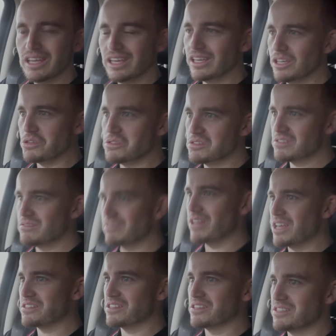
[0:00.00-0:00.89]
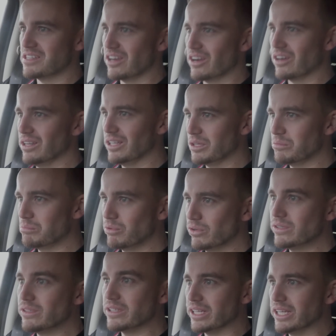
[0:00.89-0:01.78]
is necessarily
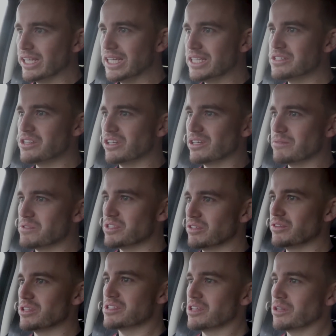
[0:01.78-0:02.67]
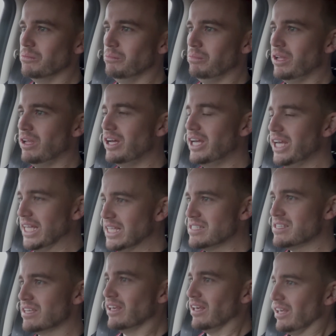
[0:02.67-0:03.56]
brilliant in terms of its
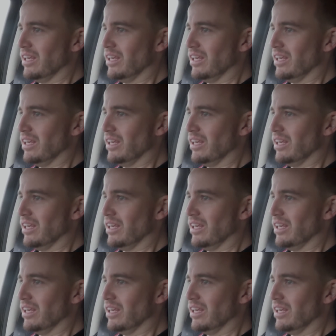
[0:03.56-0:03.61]
compliance.